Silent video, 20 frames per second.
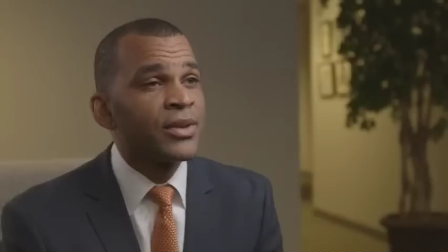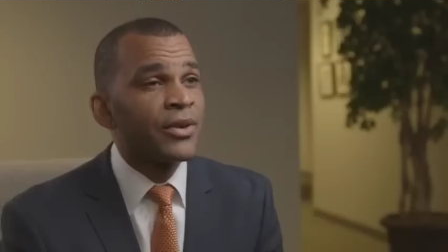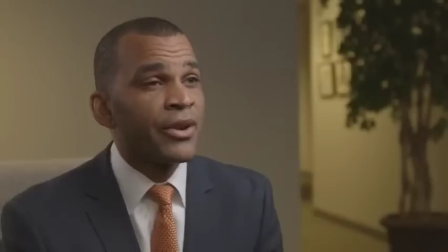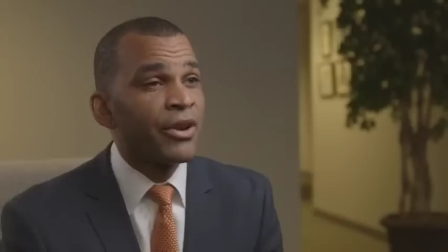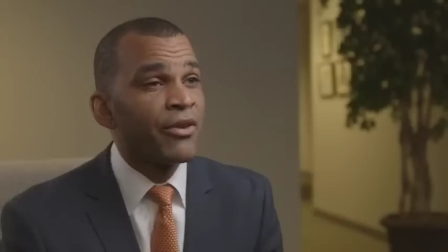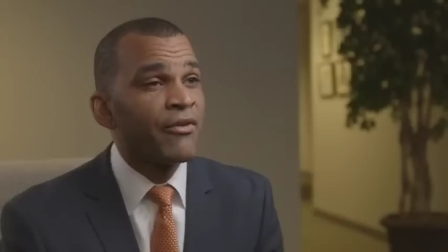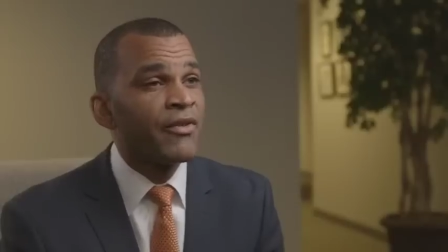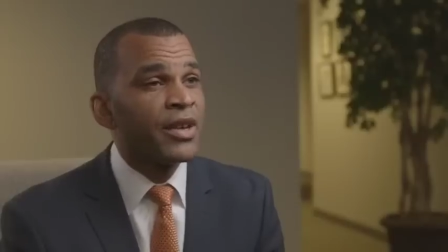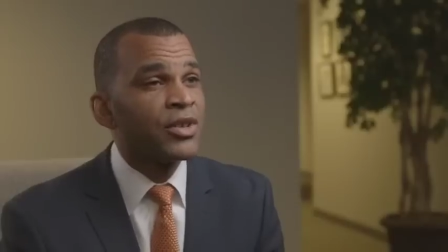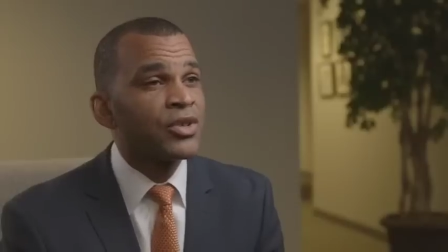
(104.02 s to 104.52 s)
or
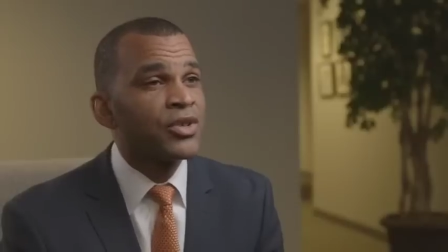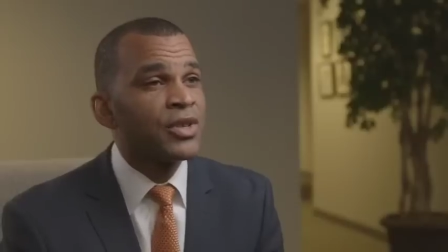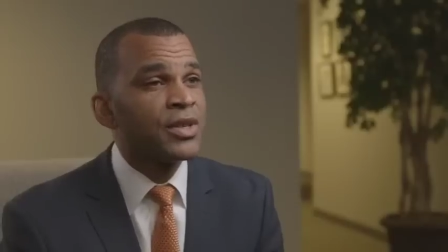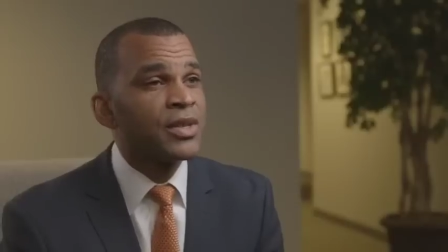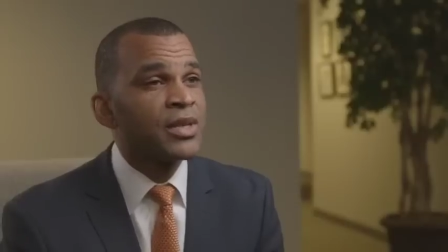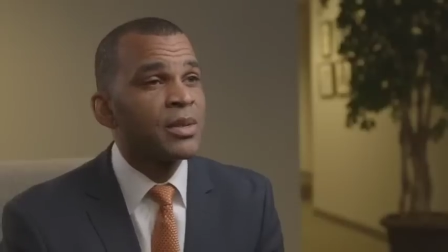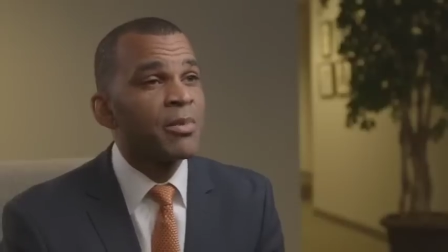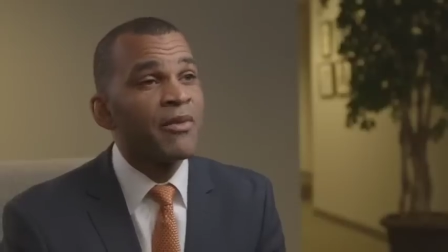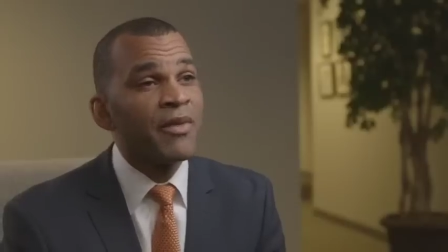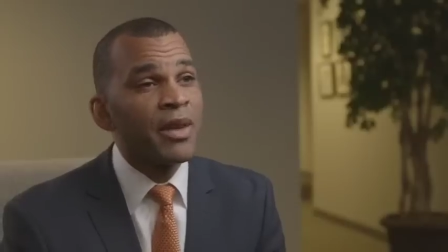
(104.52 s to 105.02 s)

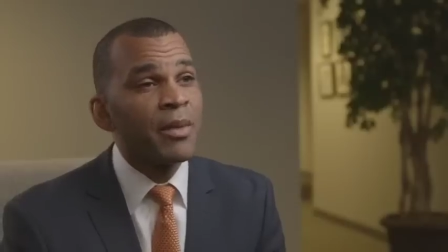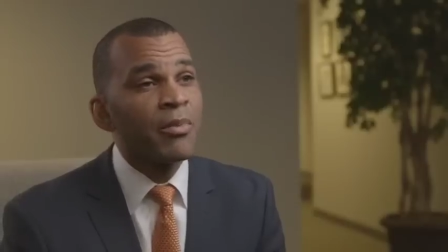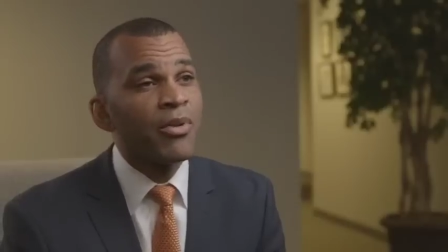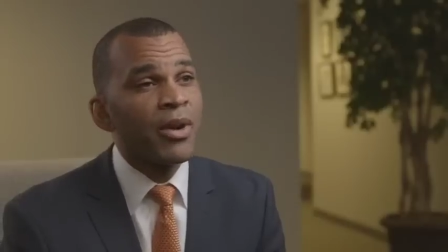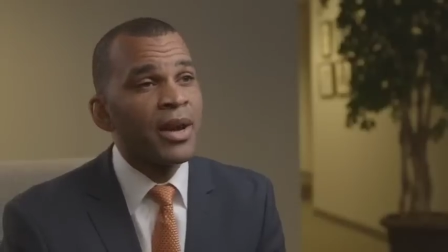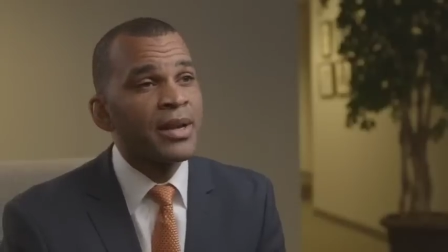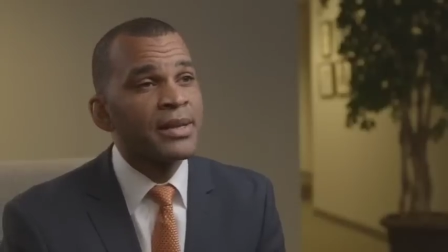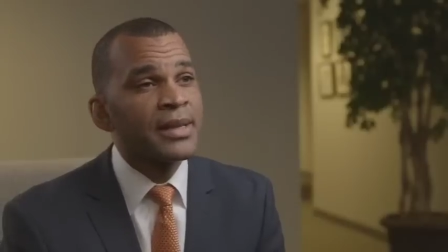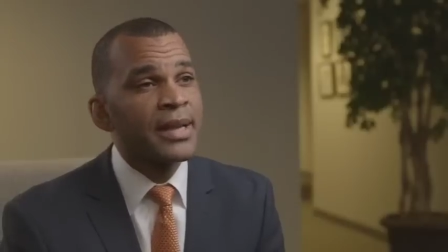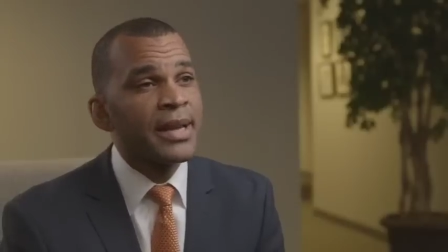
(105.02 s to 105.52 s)
interventions to prevent
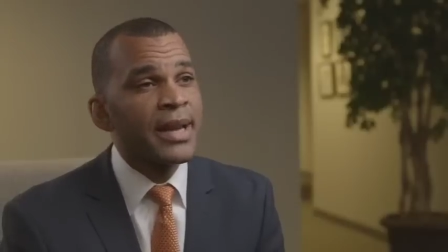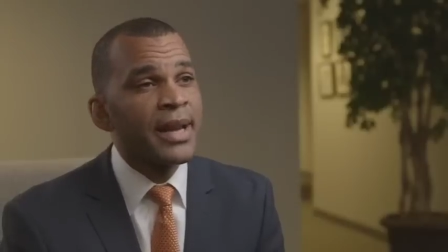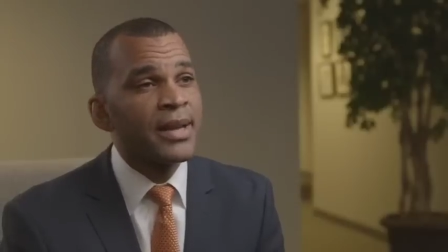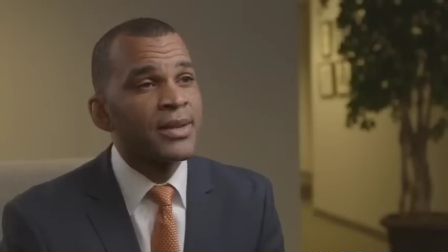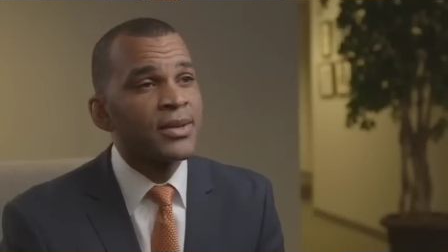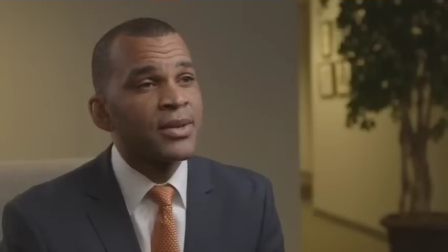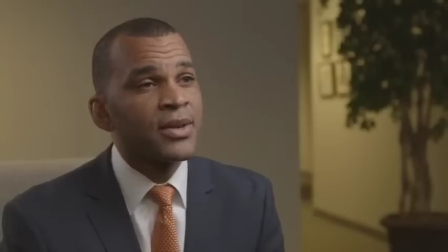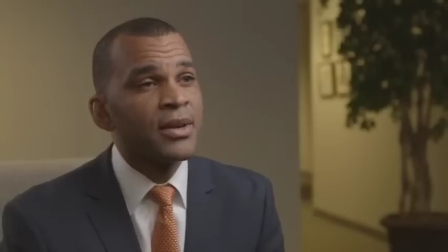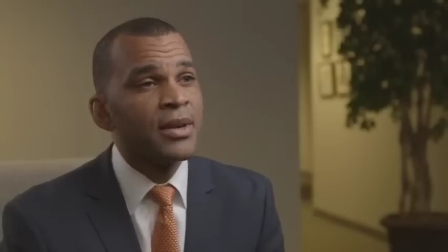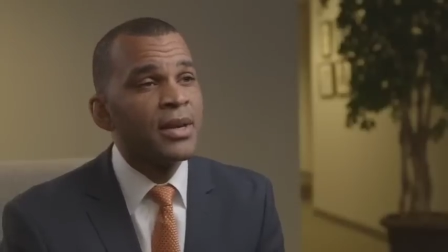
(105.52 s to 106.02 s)
prostate
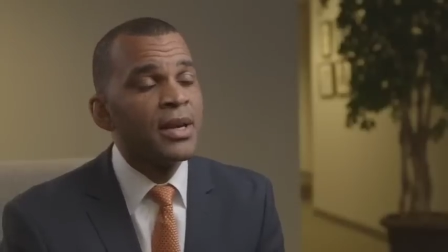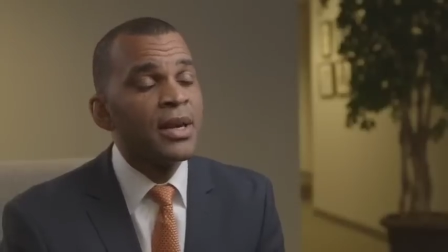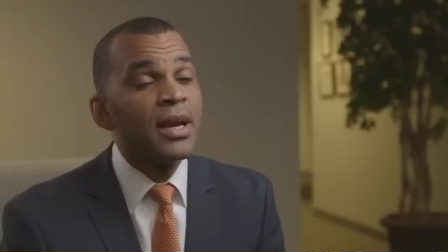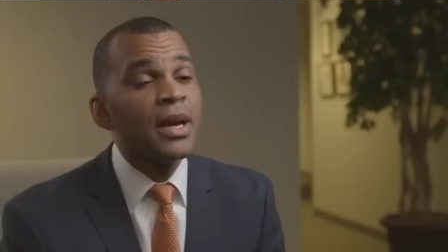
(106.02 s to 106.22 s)
cancer.